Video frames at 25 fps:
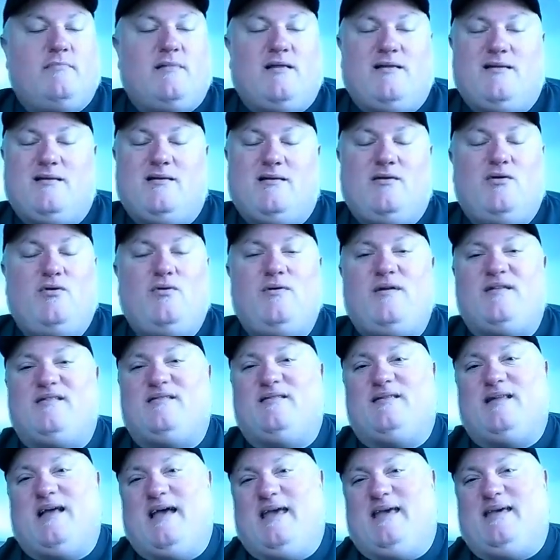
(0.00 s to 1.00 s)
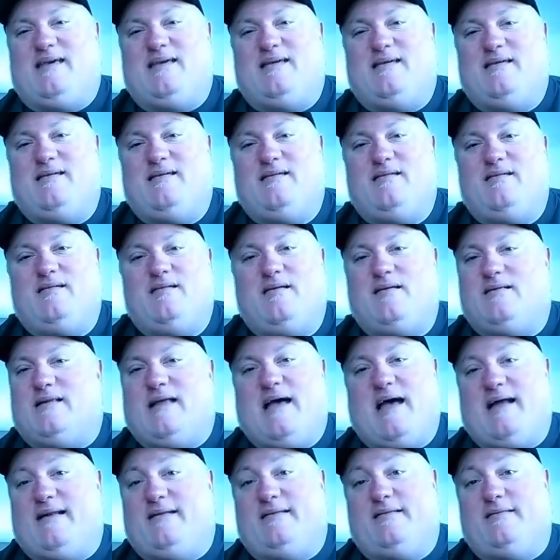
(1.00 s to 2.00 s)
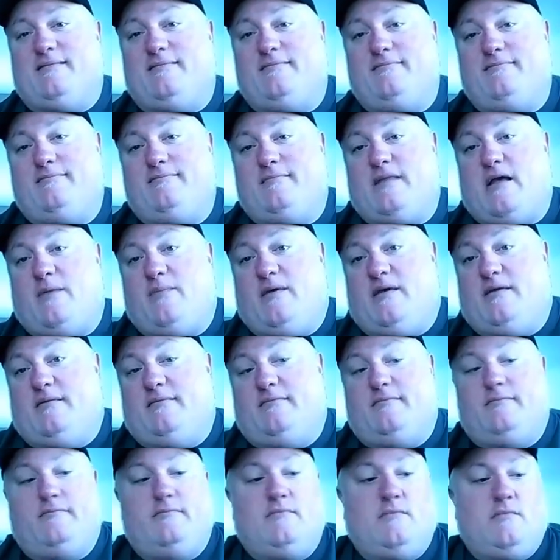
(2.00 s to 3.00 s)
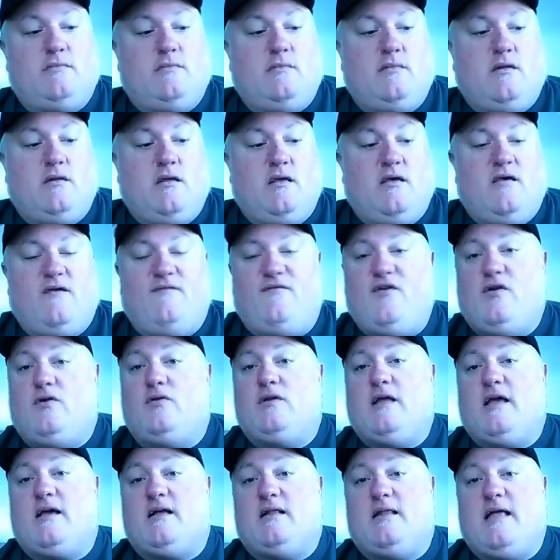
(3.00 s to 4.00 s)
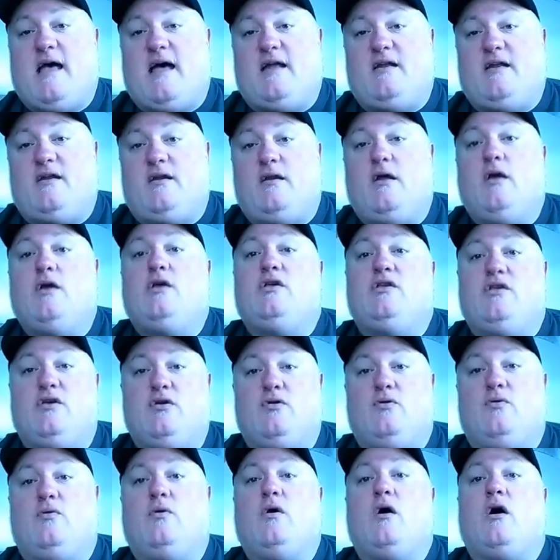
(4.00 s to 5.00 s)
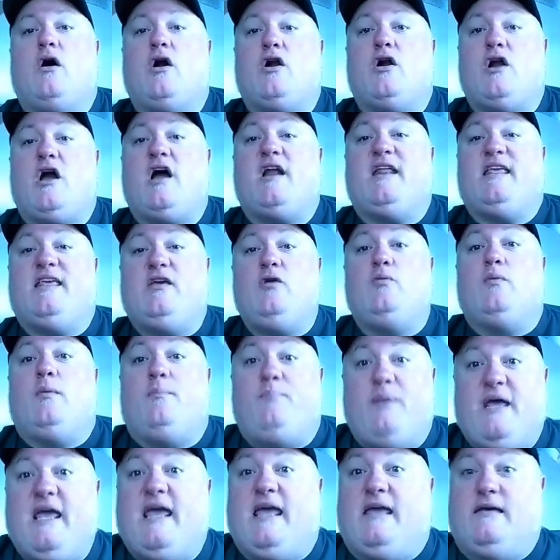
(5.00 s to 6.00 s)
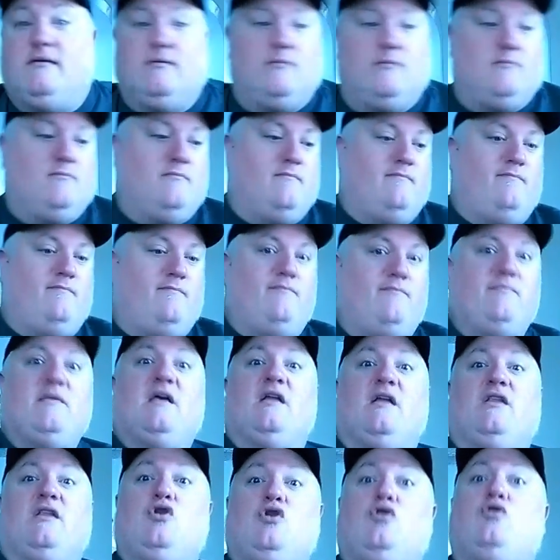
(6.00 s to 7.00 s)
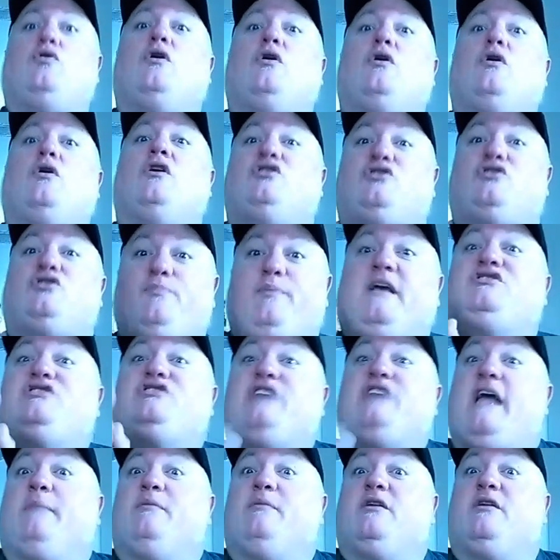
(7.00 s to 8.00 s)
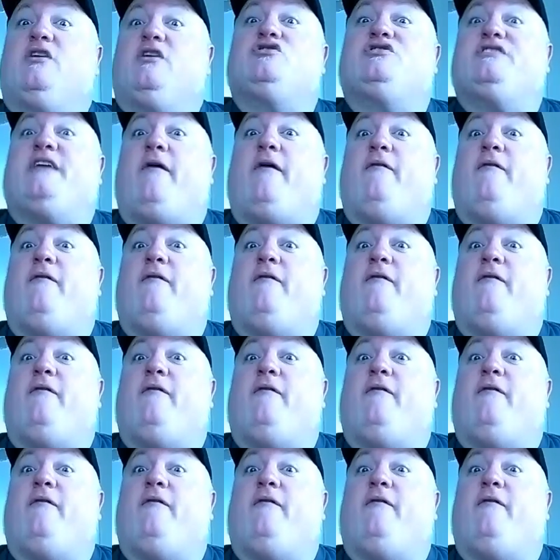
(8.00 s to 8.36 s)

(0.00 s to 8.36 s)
Who doesn't like Aladdin? I mean, if you don't like Aladdin, you are not a human being. You should be ashamed of yourself.